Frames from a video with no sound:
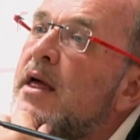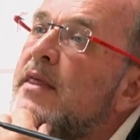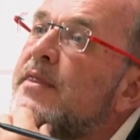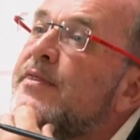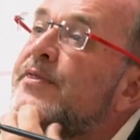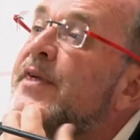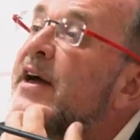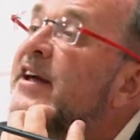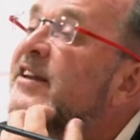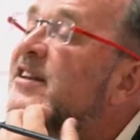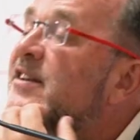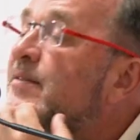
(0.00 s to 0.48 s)

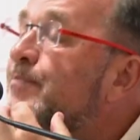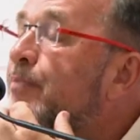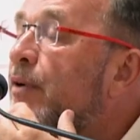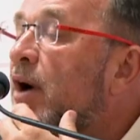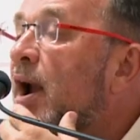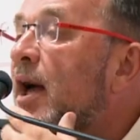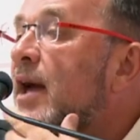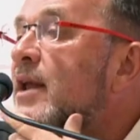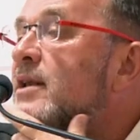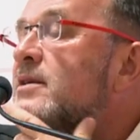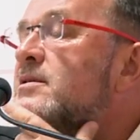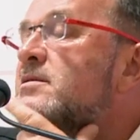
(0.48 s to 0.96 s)
they
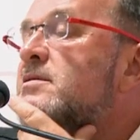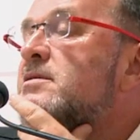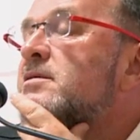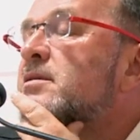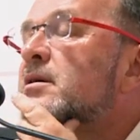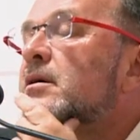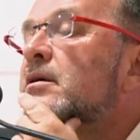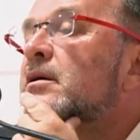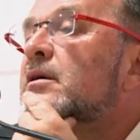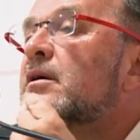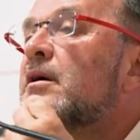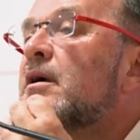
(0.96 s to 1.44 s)
spread
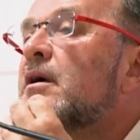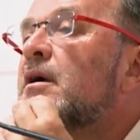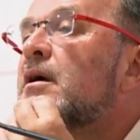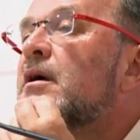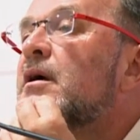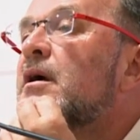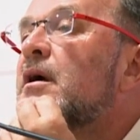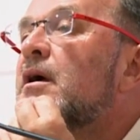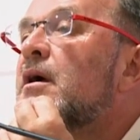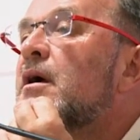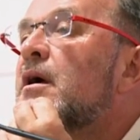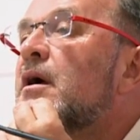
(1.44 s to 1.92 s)

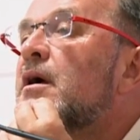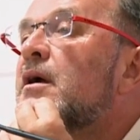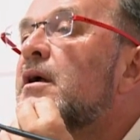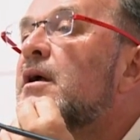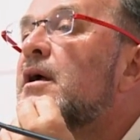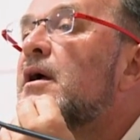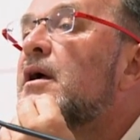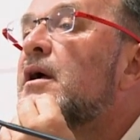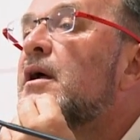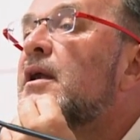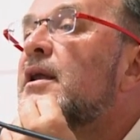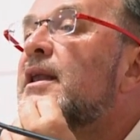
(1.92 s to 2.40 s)

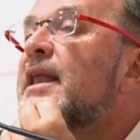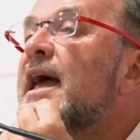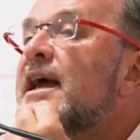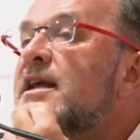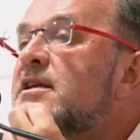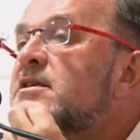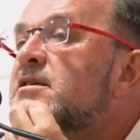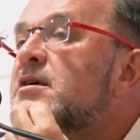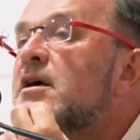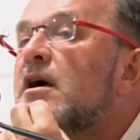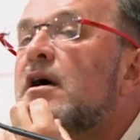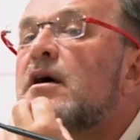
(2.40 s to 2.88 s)

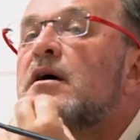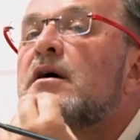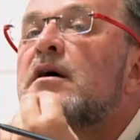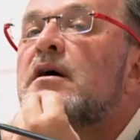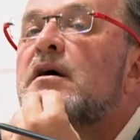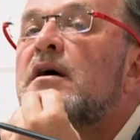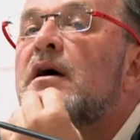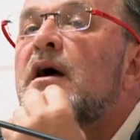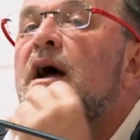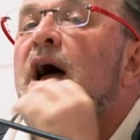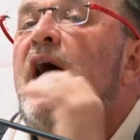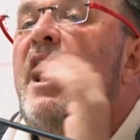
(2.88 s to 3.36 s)

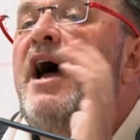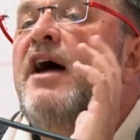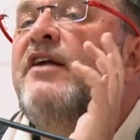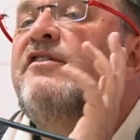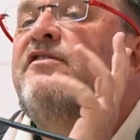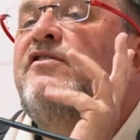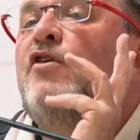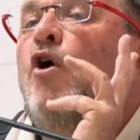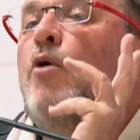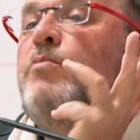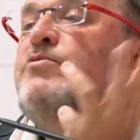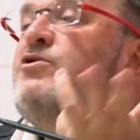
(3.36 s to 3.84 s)
later
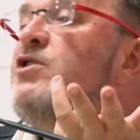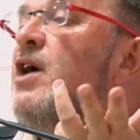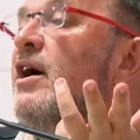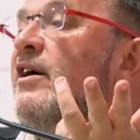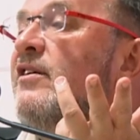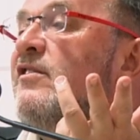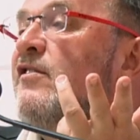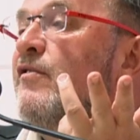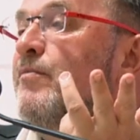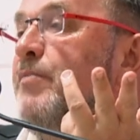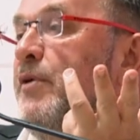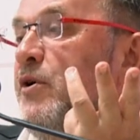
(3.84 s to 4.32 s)
as
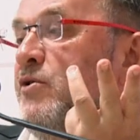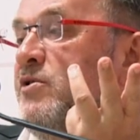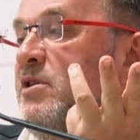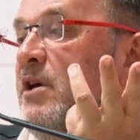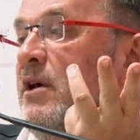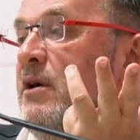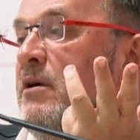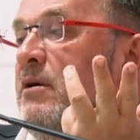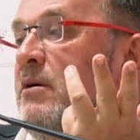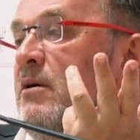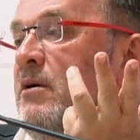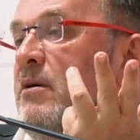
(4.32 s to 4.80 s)
objects of
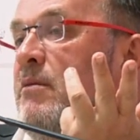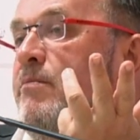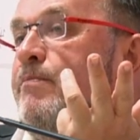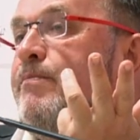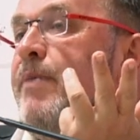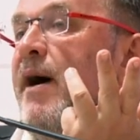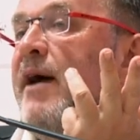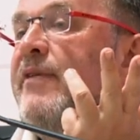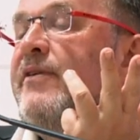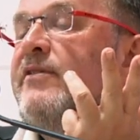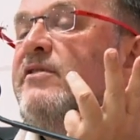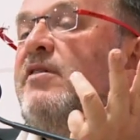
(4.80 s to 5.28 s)
beauty.
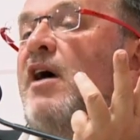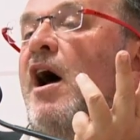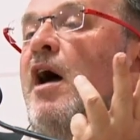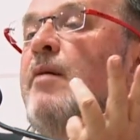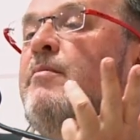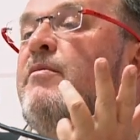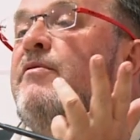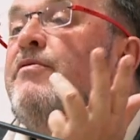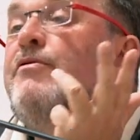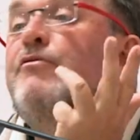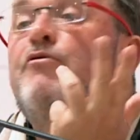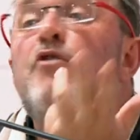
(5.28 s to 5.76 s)
By the
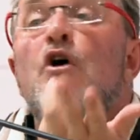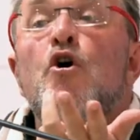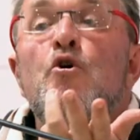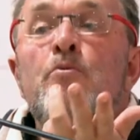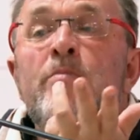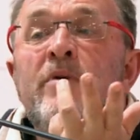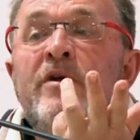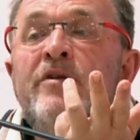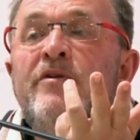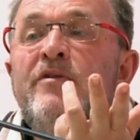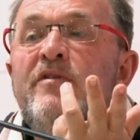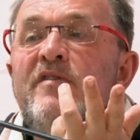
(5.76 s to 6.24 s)
time of the
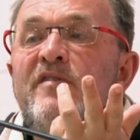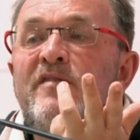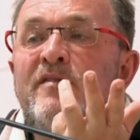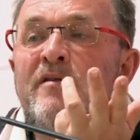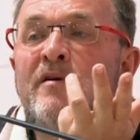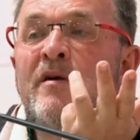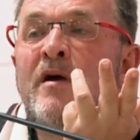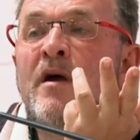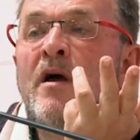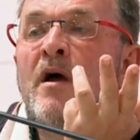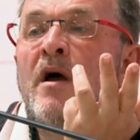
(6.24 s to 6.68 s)
Romans,